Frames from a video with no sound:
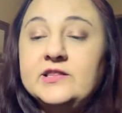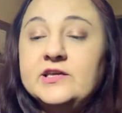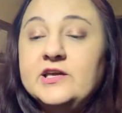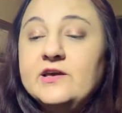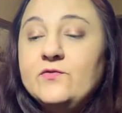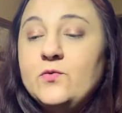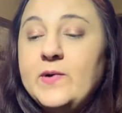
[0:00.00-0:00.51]
the
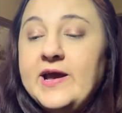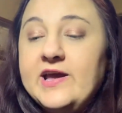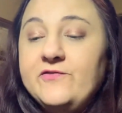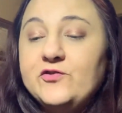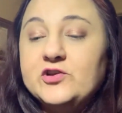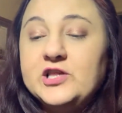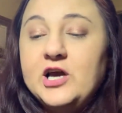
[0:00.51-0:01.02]
giveaway
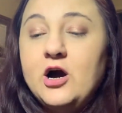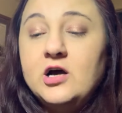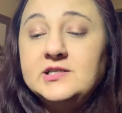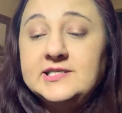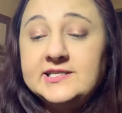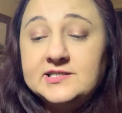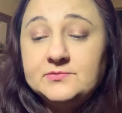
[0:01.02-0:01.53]
for the
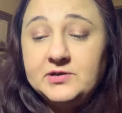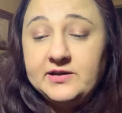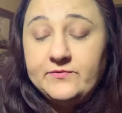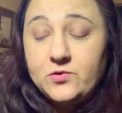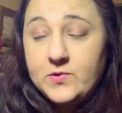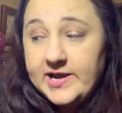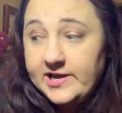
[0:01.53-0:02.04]
autism
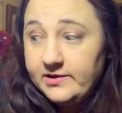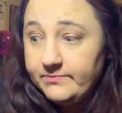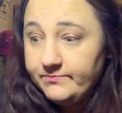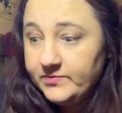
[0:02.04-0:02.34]
giveaway.